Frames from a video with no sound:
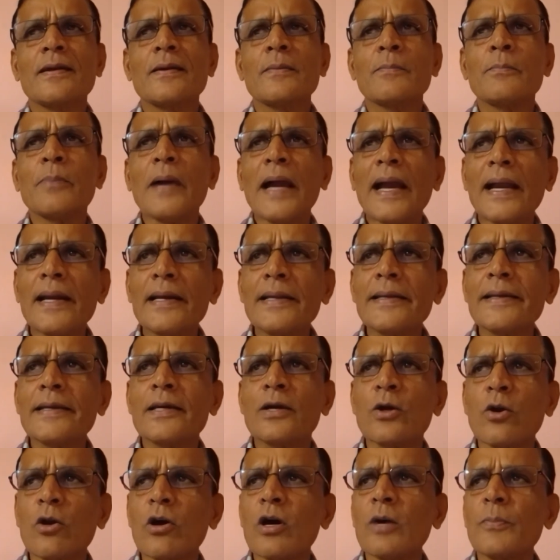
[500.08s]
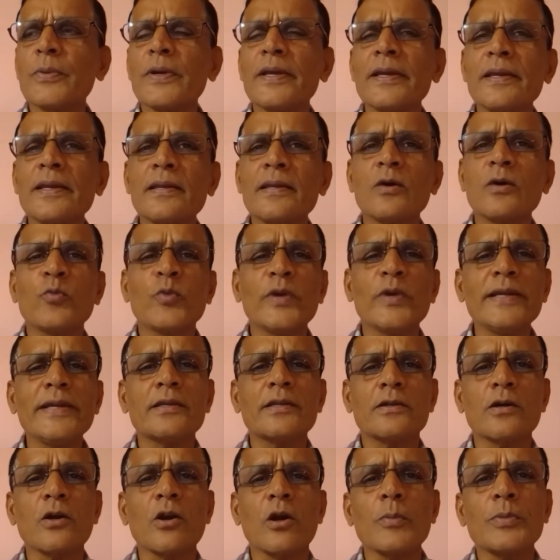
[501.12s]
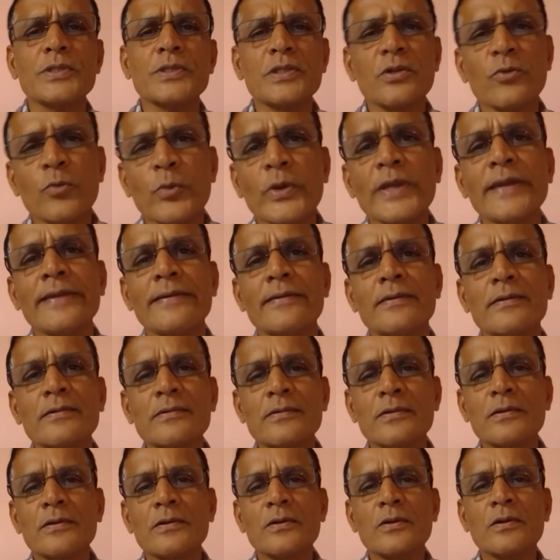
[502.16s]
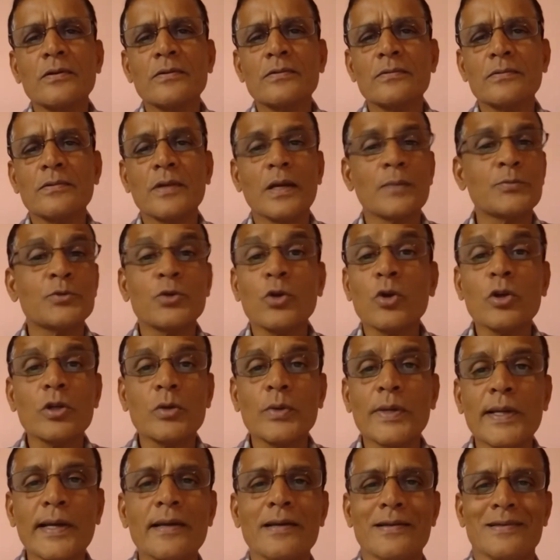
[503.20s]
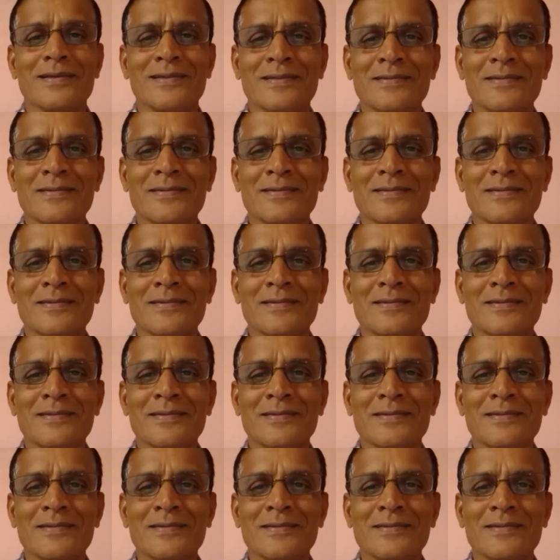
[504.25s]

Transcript: Paddy crop in a wheat crop is a weed. I'm sure you'll agree.